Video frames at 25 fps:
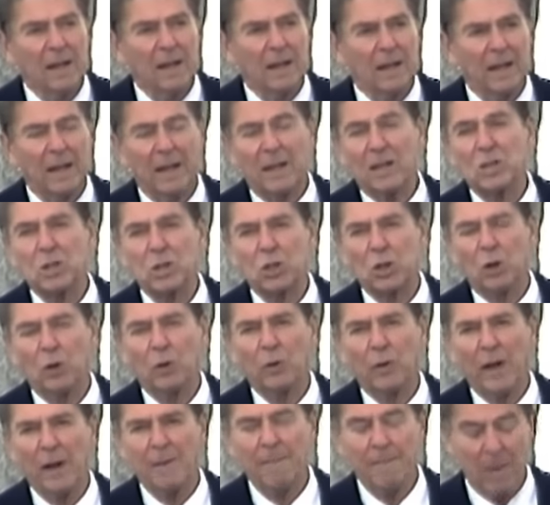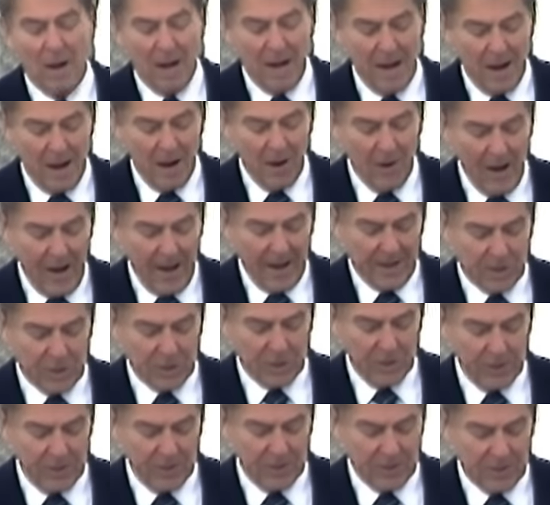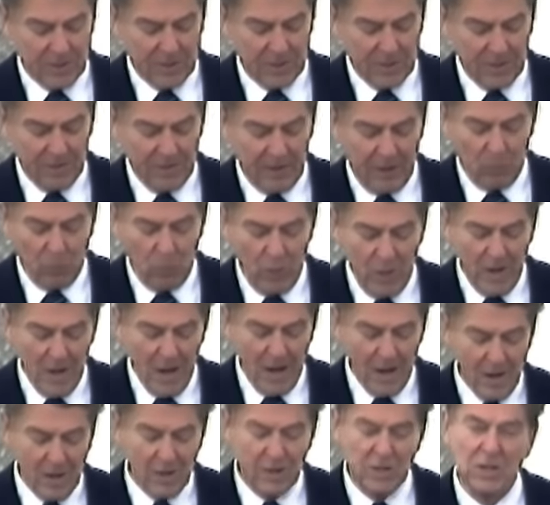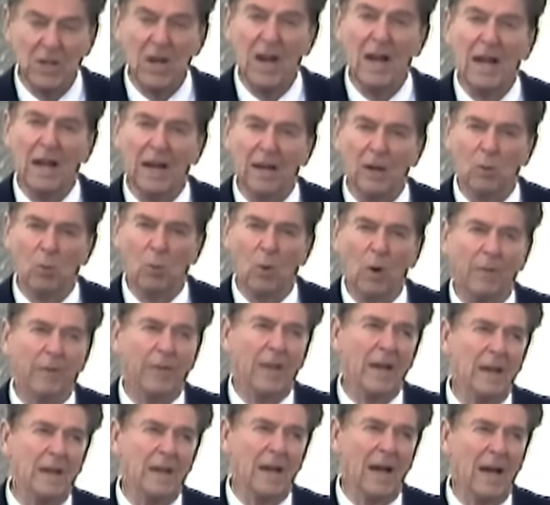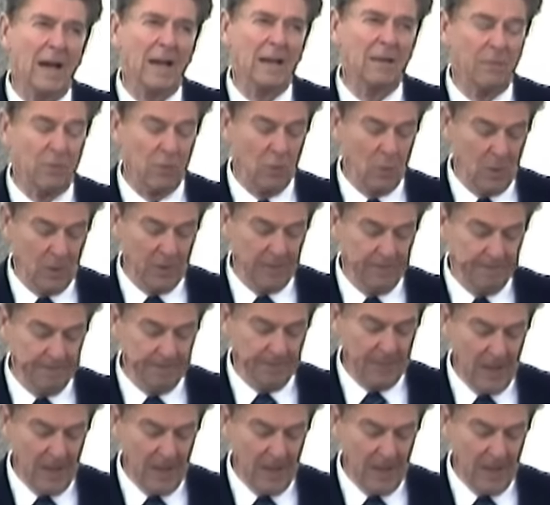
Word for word: Let us show them by our actions that we understand what they died for.